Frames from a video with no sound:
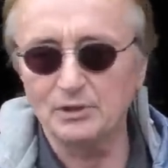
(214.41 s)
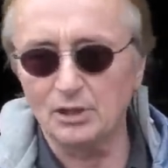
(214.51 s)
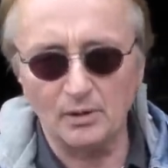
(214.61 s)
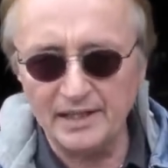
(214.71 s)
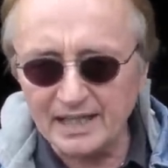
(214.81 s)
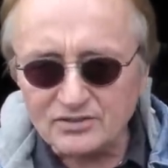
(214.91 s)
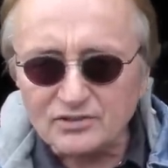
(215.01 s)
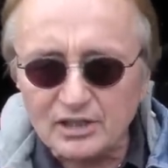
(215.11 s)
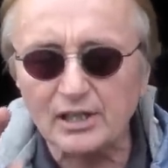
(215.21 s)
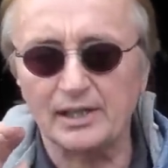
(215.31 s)
You don't
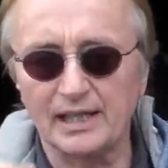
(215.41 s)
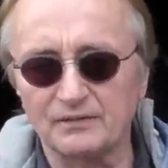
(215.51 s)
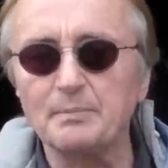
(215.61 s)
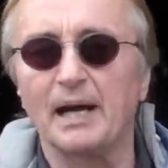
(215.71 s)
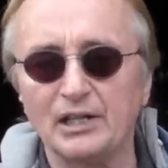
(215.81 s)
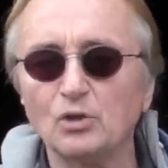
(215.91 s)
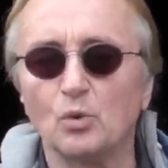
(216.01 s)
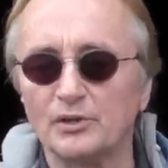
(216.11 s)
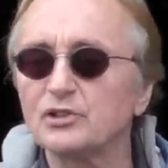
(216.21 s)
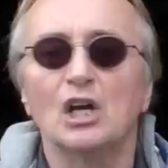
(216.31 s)
necessarily have to buy new
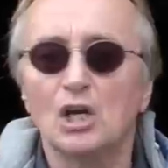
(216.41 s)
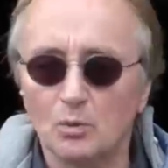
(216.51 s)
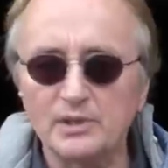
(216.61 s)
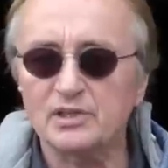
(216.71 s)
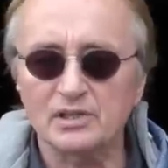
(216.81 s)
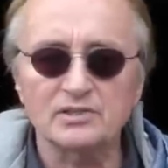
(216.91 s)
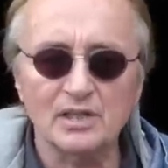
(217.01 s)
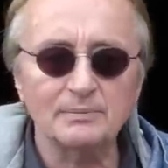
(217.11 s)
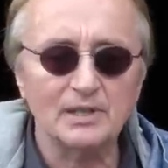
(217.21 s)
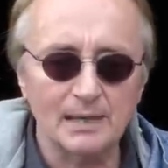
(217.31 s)
ones, which can
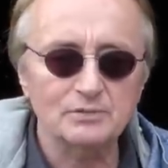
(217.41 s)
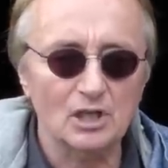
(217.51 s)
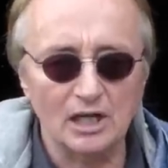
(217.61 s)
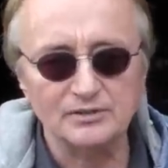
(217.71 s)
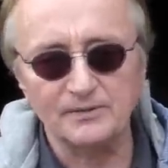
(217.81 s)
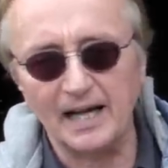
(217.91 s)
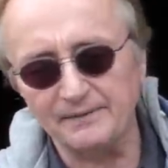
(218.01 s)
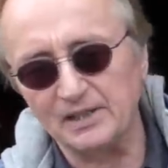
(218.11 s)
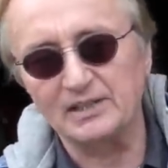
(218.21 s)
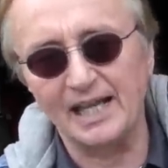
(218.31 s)
sometimes cost
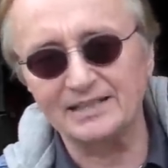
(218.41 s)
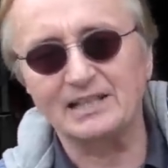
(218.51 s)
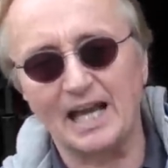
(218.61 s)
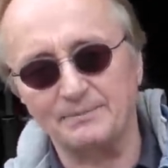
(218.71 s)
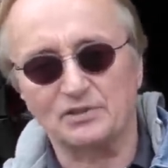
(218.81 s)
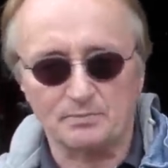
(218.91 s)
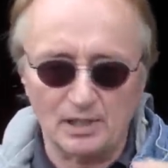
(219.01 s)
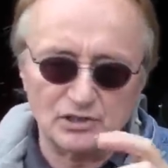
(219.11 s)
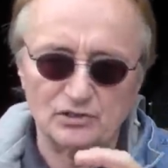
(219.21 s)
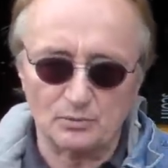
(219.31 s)
five to ten times as
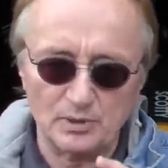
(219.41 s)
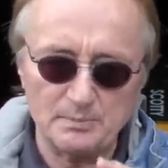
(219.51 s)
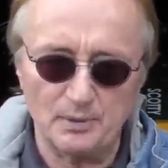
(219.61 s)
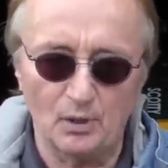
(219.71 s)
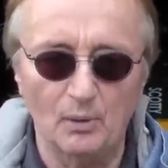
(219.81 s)
much as a rebuilt